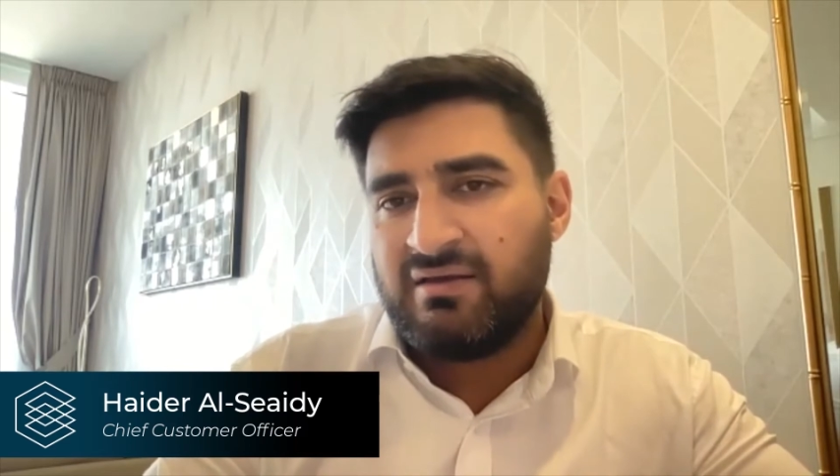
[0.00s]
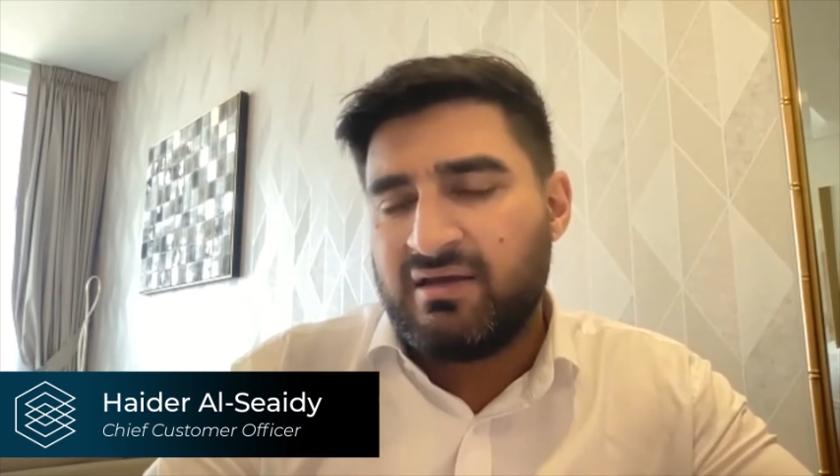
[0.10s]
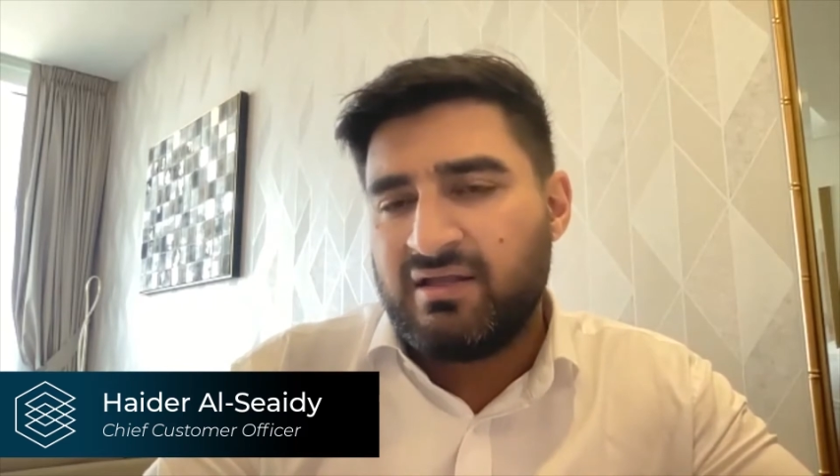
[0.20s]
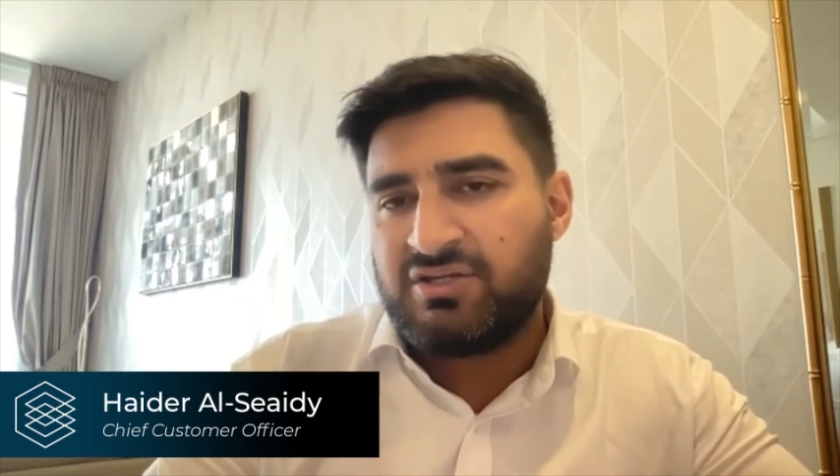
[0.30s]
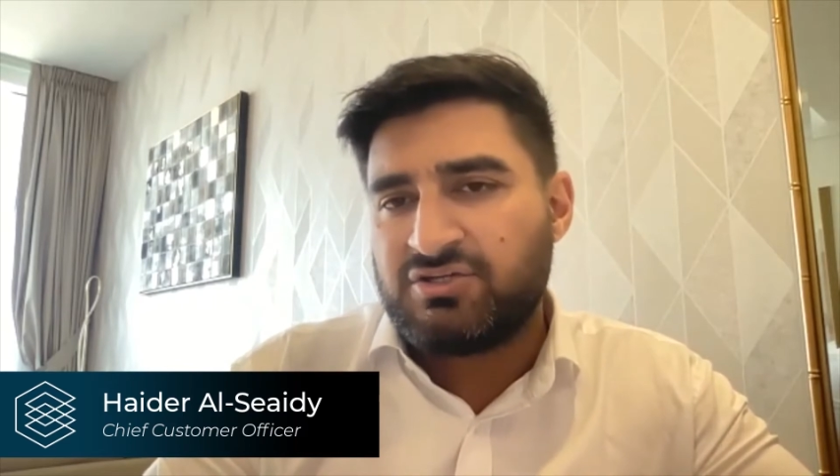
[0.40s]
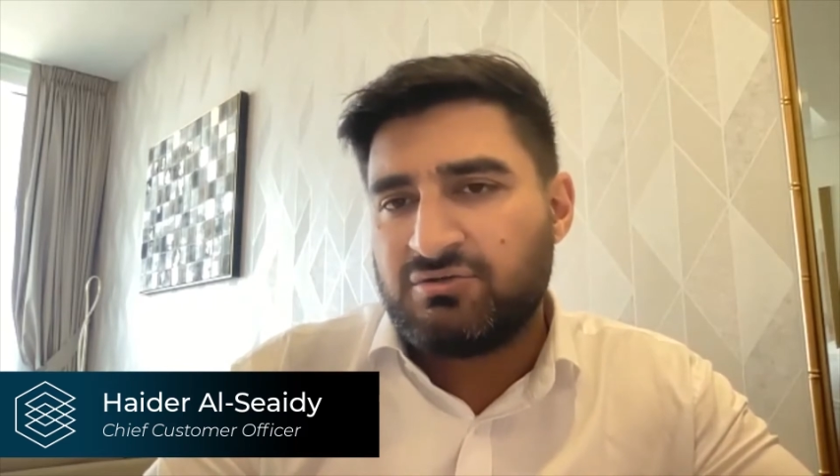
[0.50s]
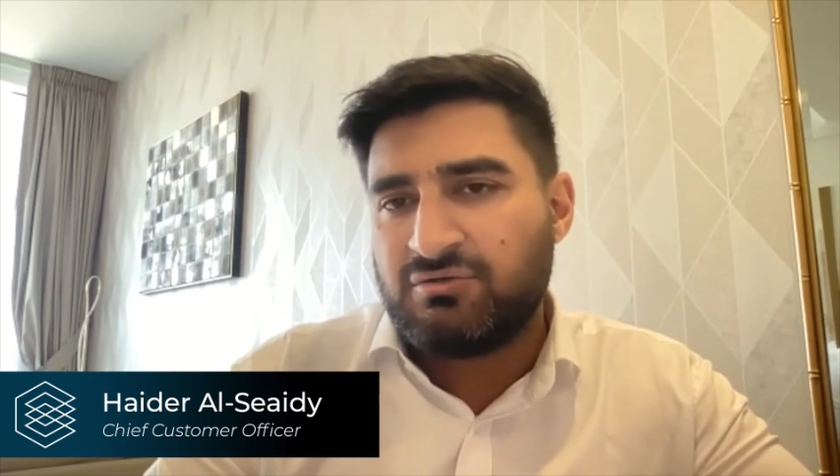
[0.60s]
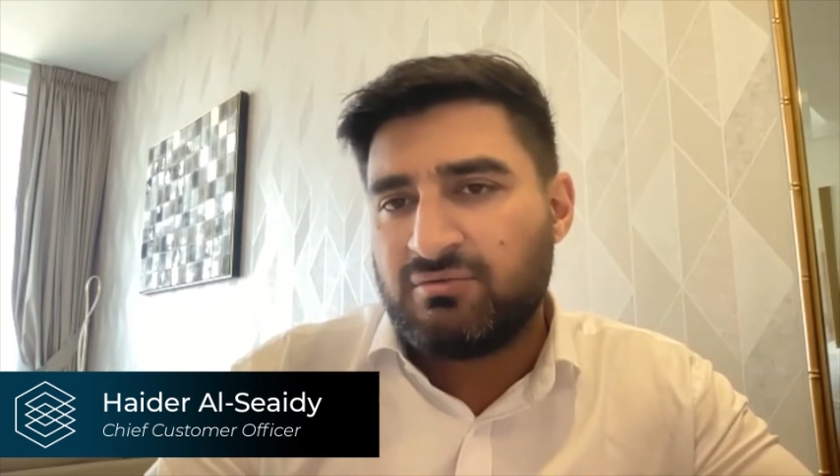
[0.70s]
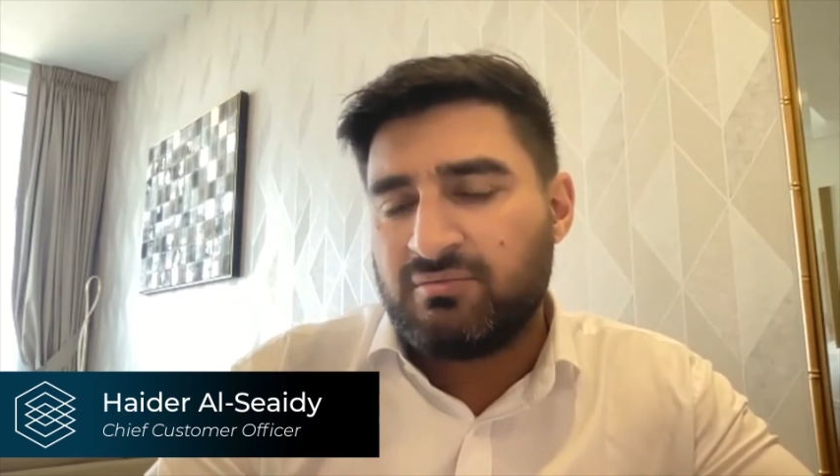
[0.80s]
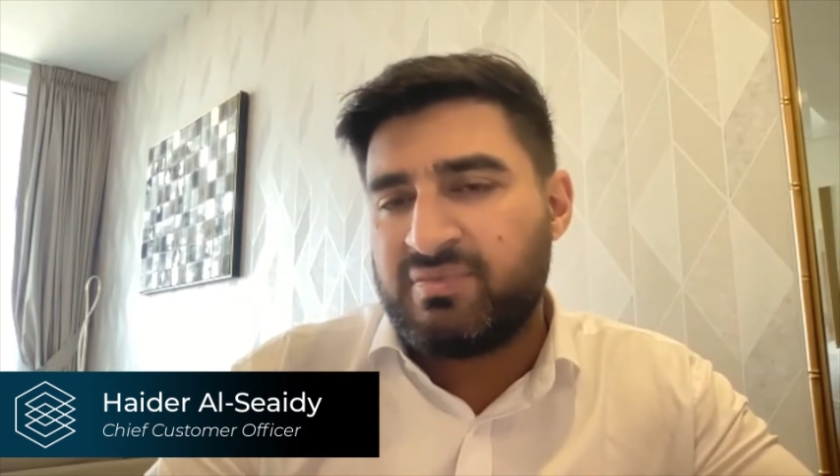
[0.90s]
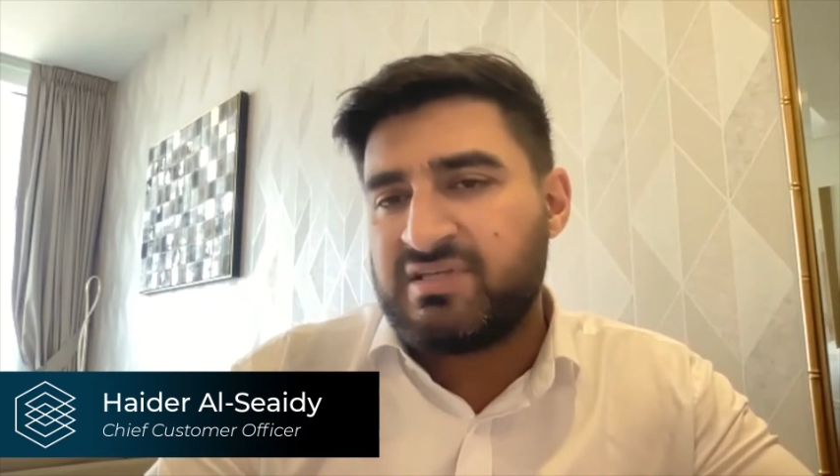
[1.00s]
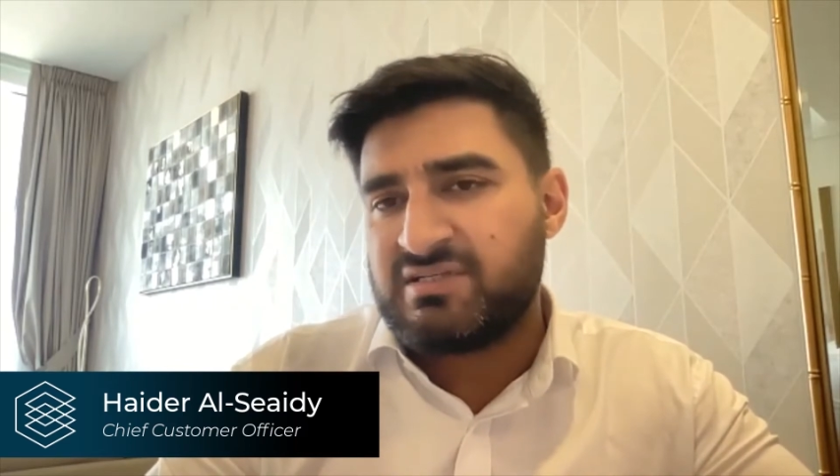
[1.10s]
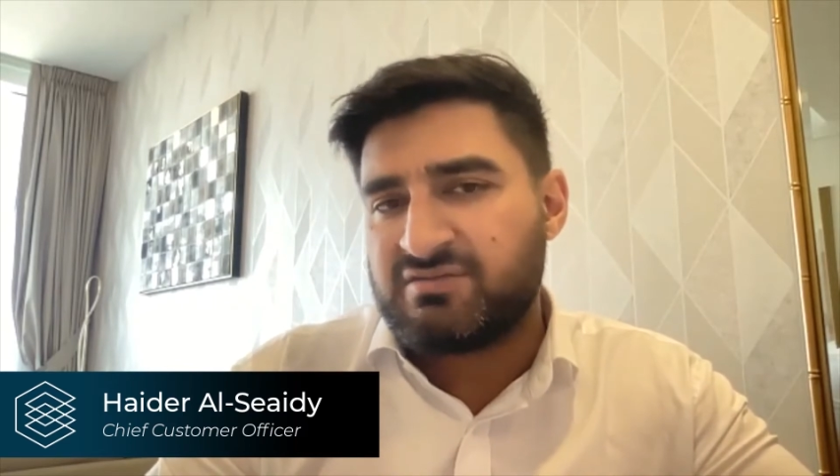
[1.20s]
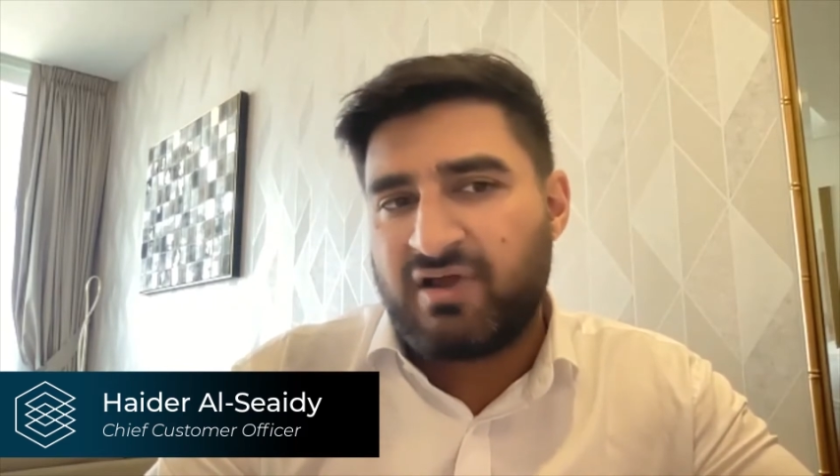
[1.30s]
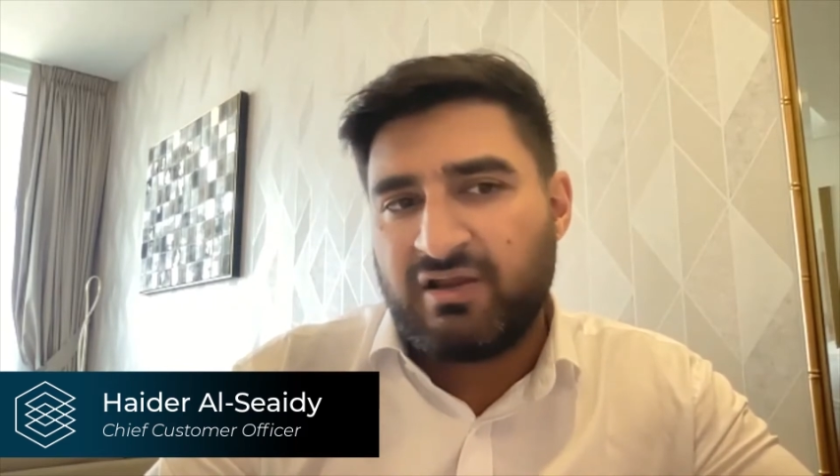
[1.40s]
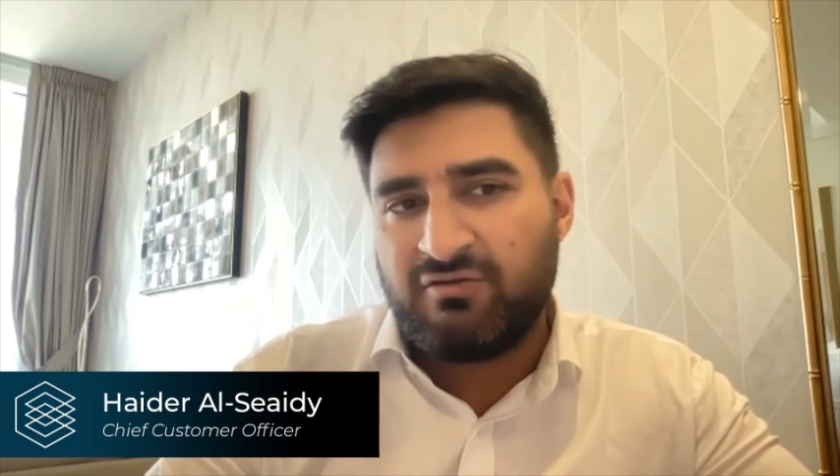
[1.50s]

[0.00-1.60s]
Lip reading: additional business value